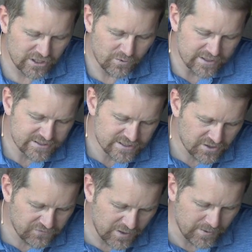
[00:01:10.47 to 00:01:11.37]
to you our sister
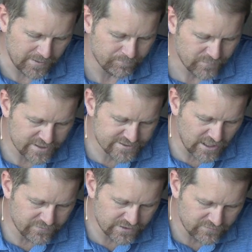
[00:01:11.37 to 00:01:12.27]
Phoebe, a
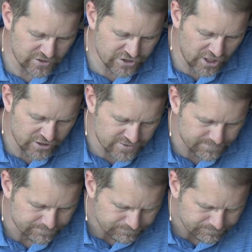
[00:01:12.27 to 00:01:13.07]
servant of the church,